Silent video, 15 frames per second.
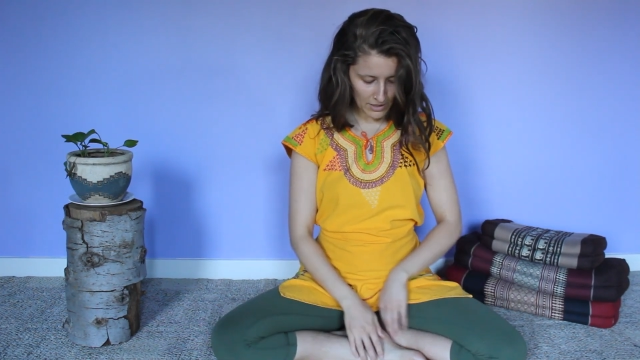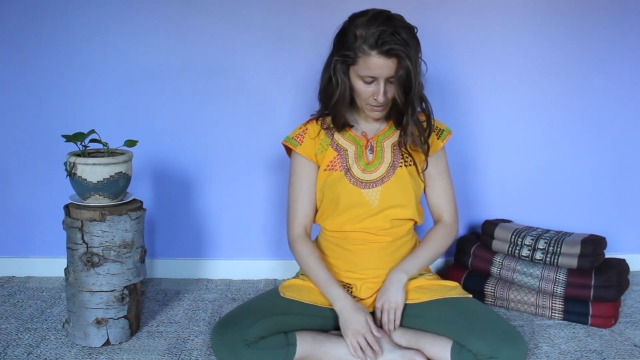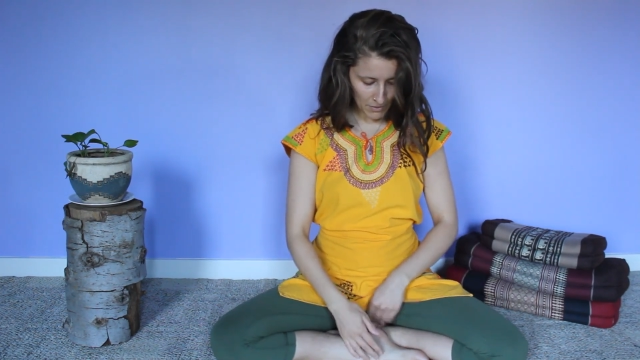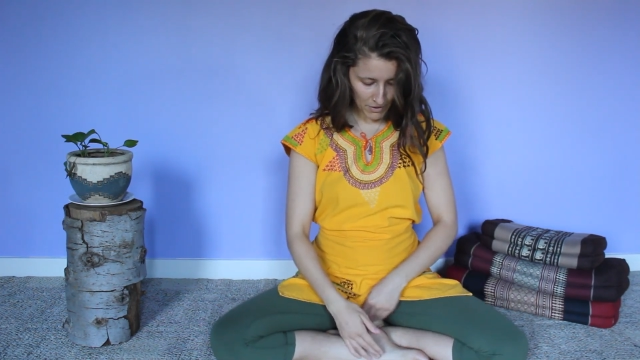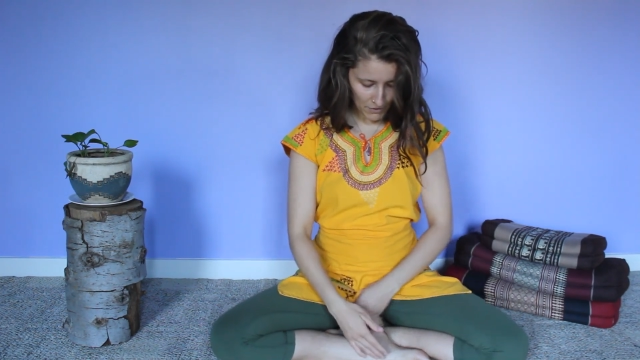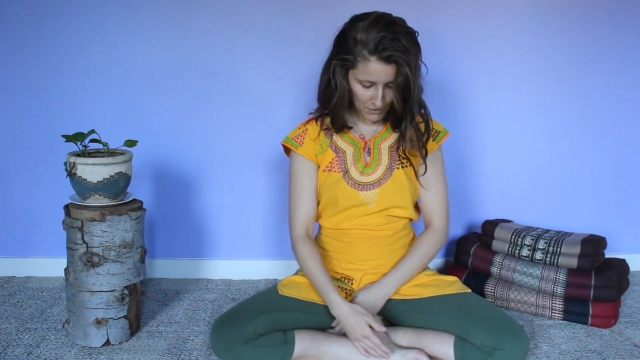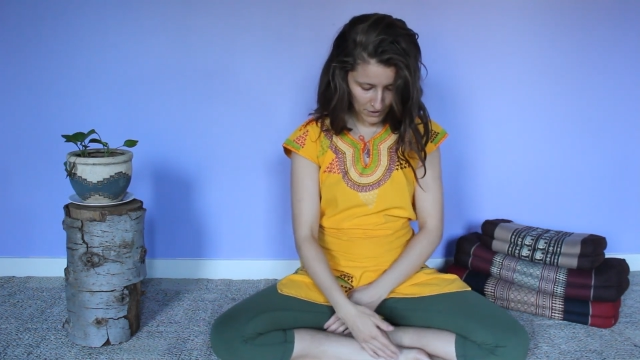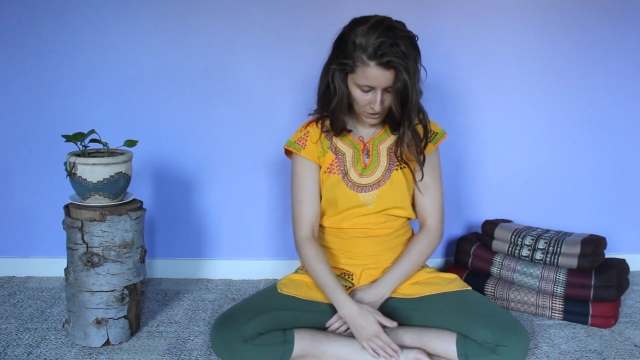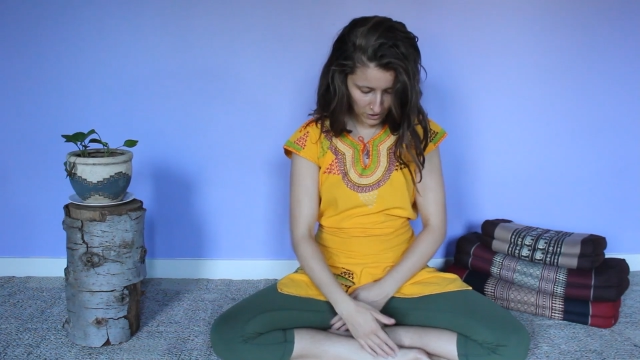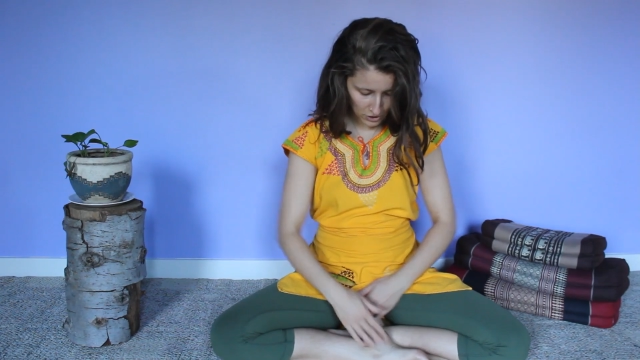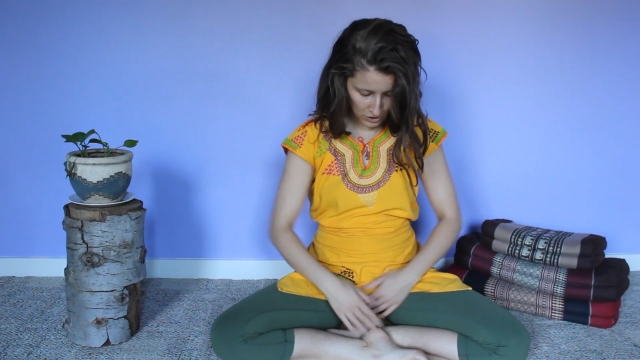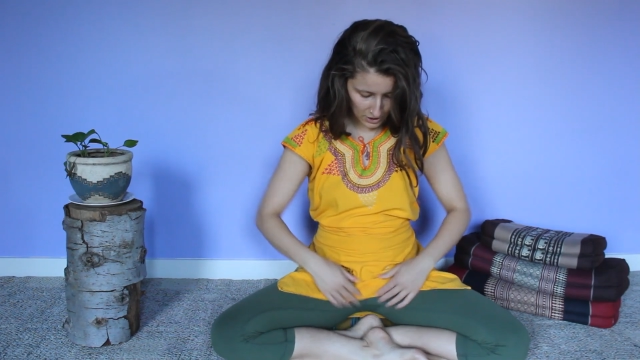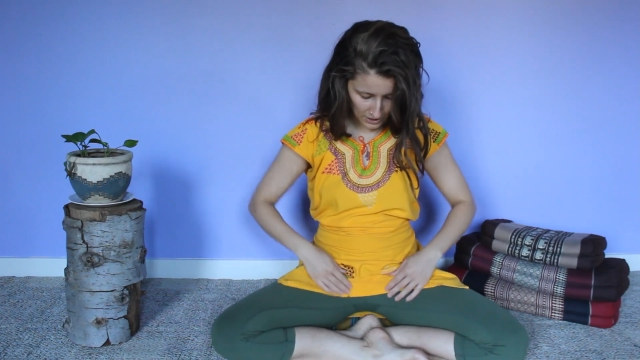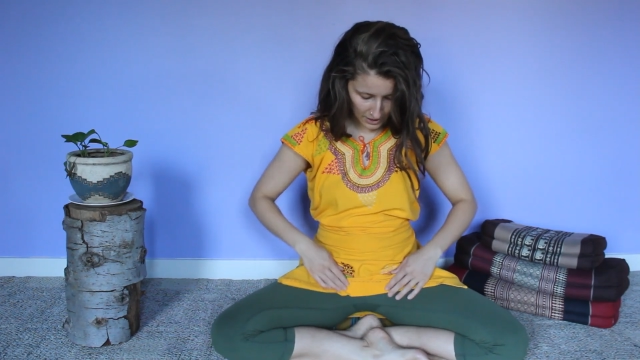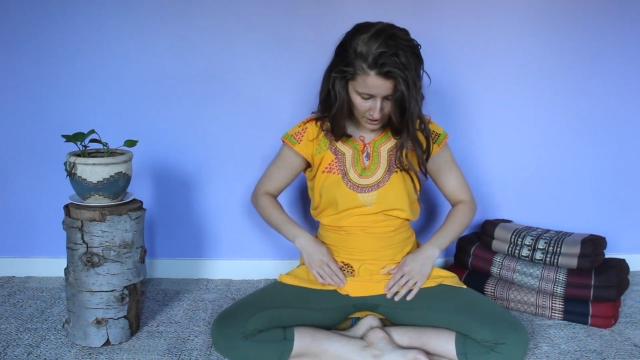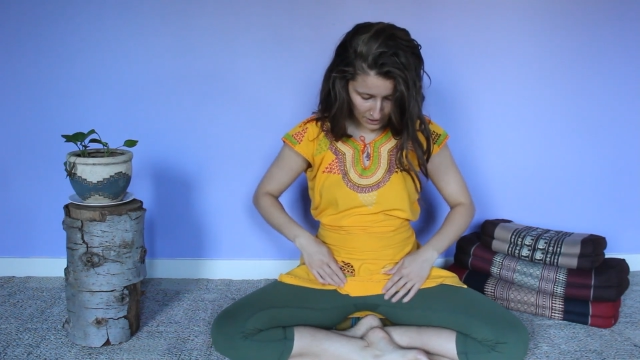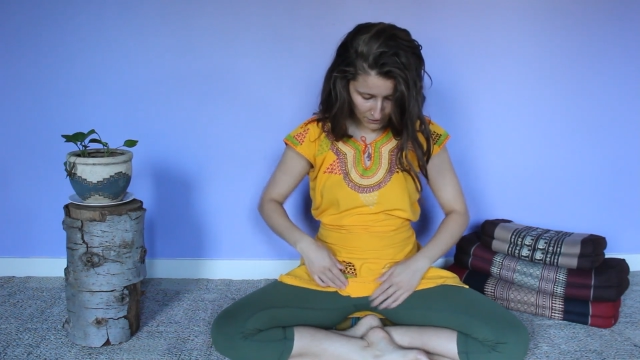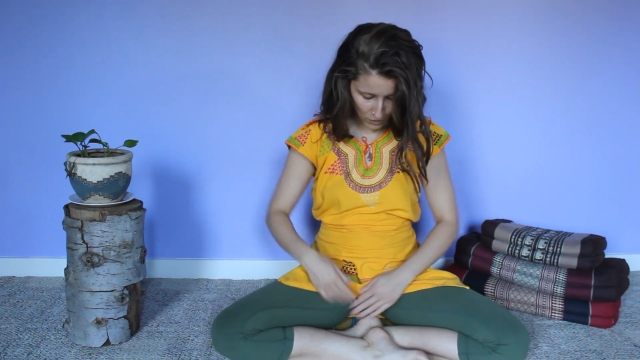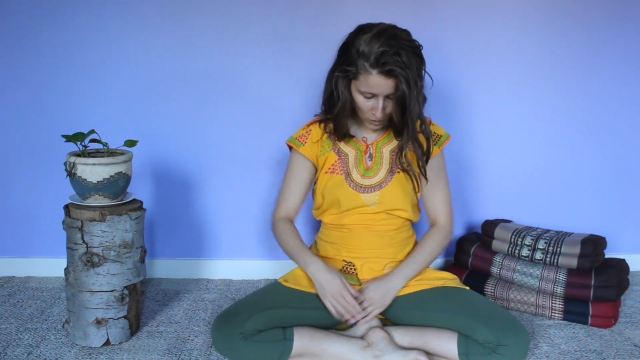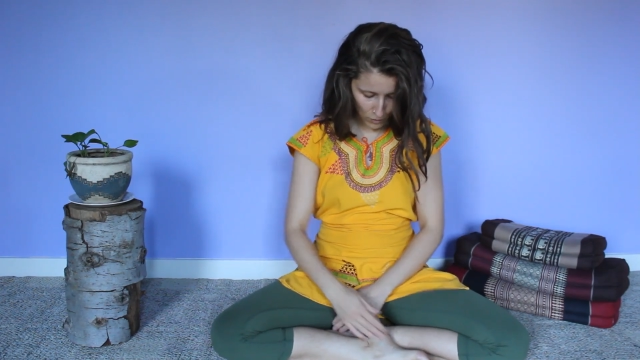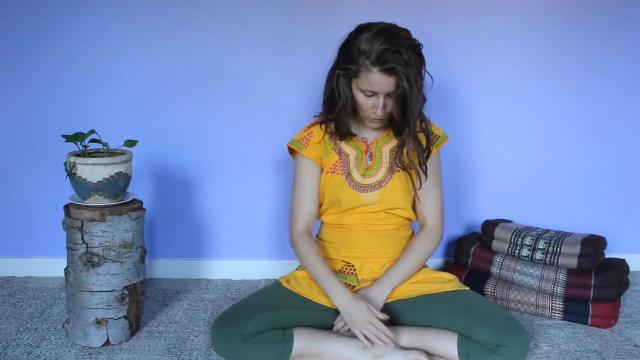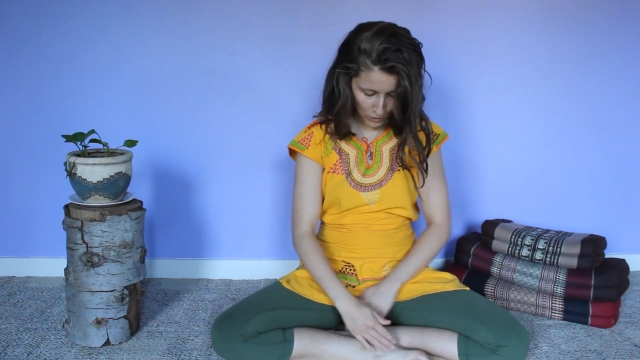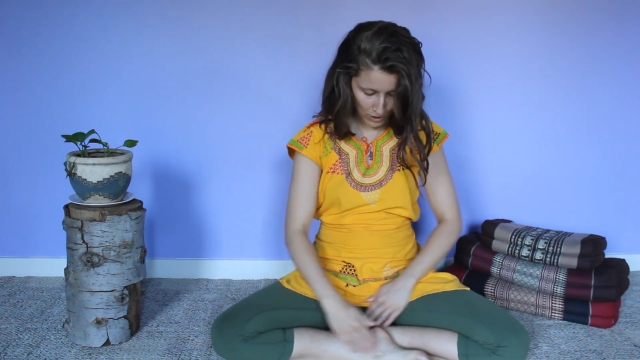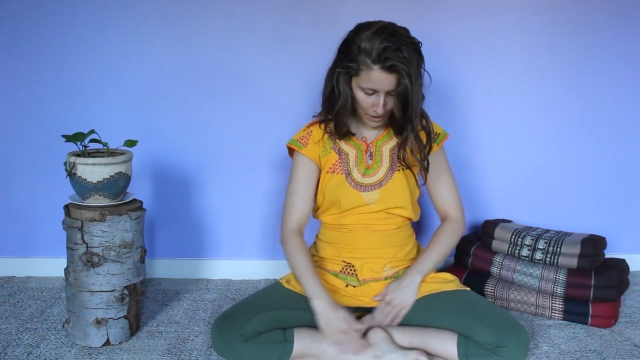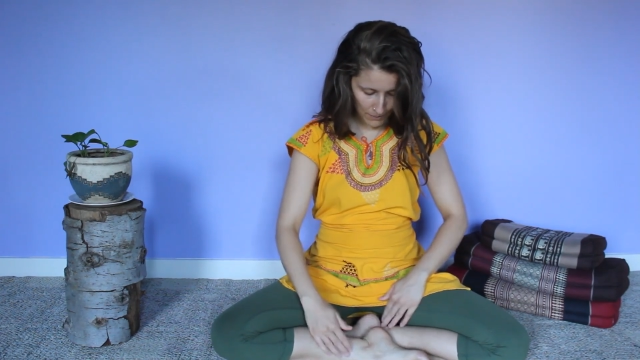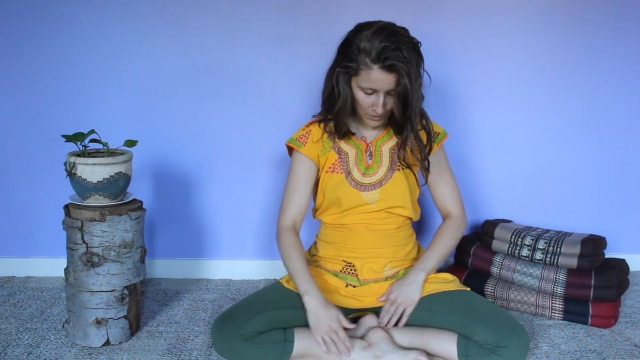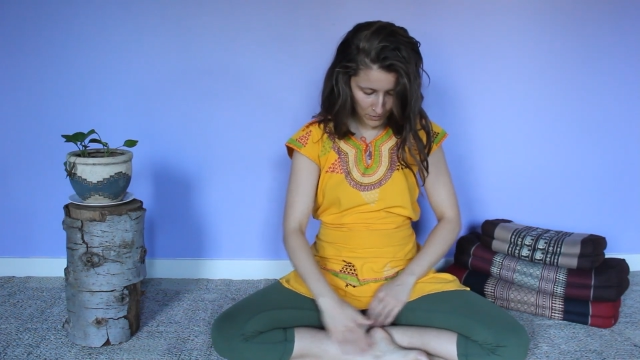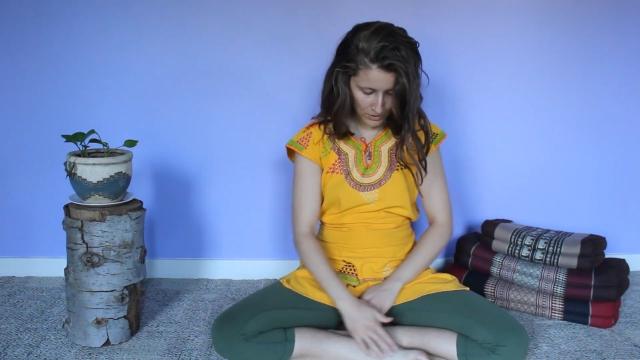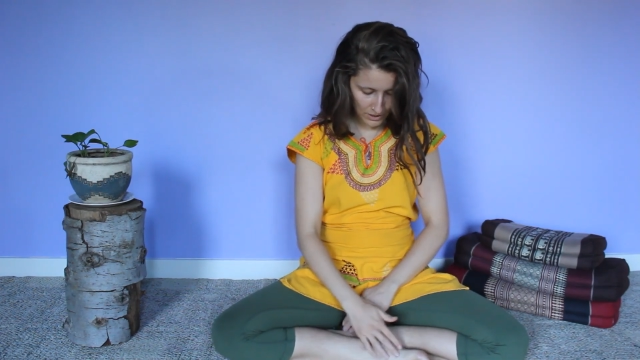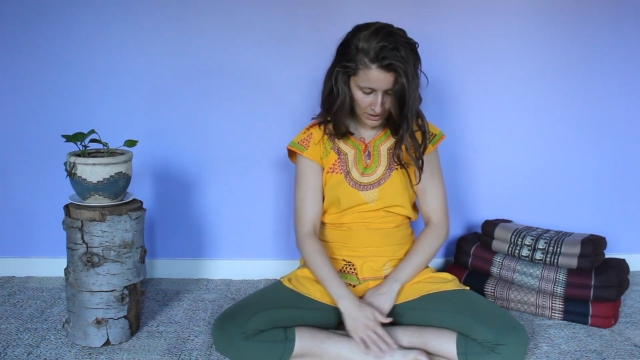and my feet are just kind of
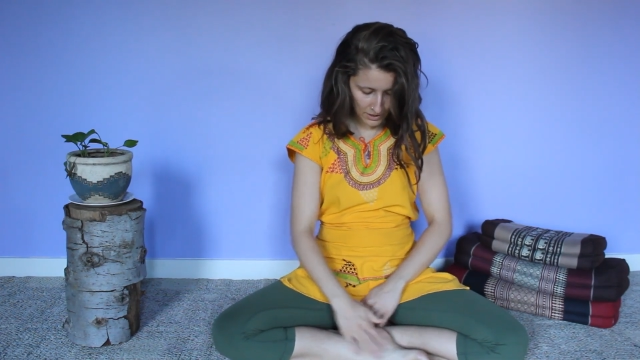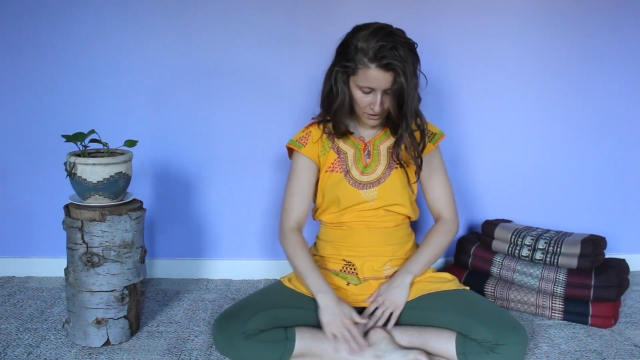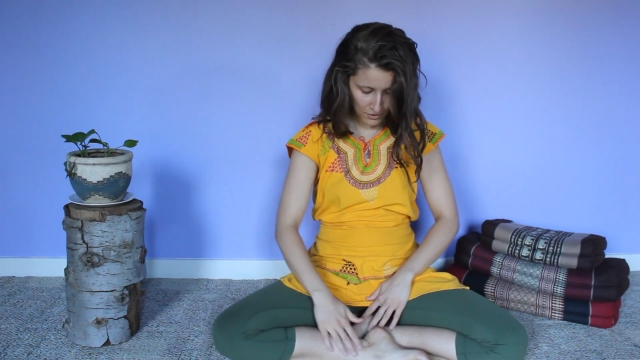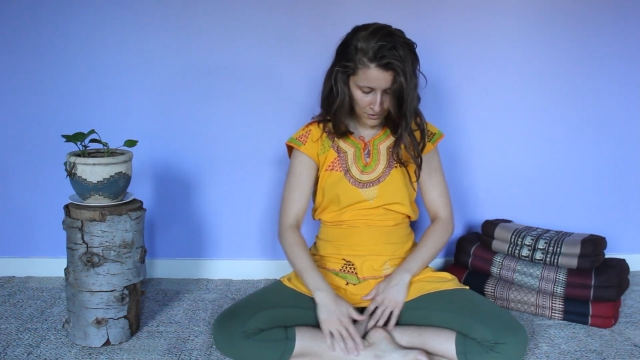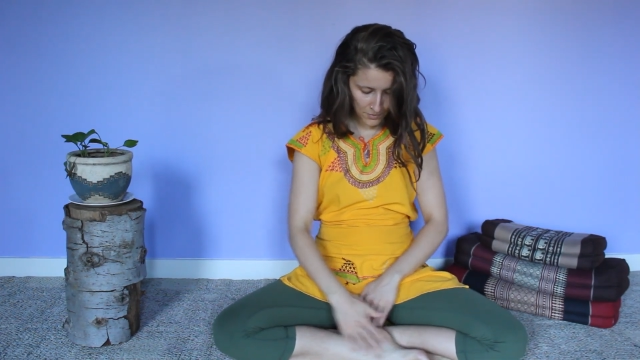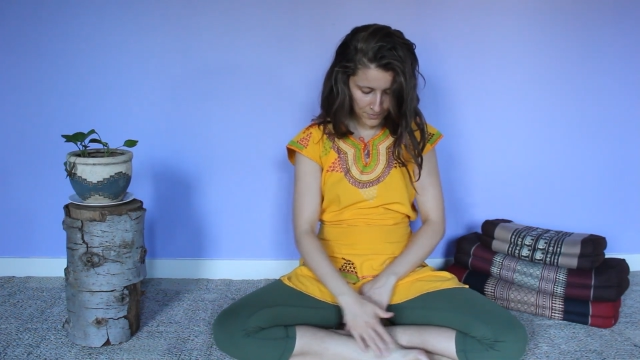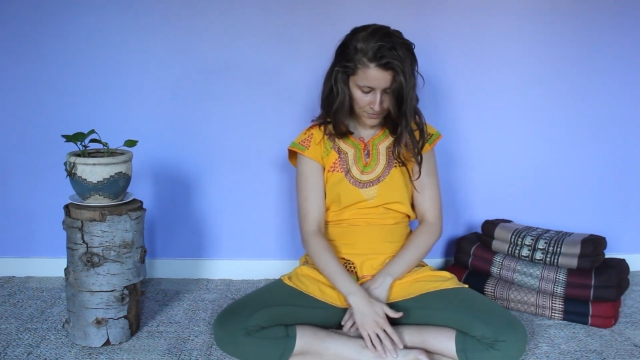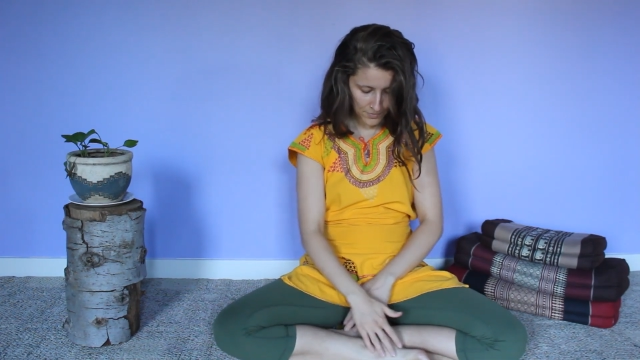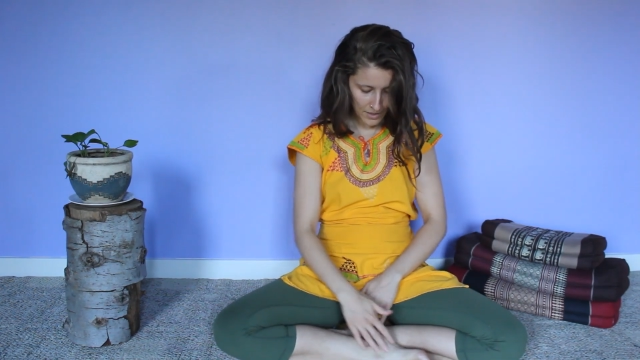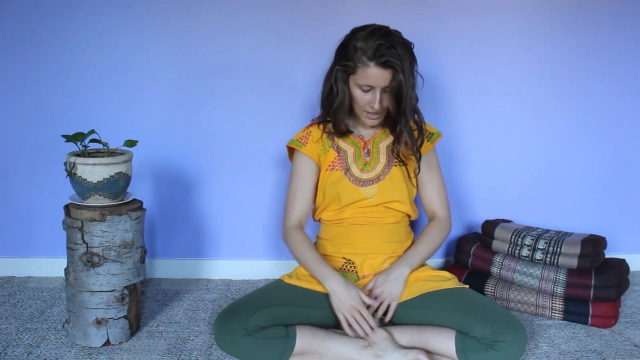overlapping one another.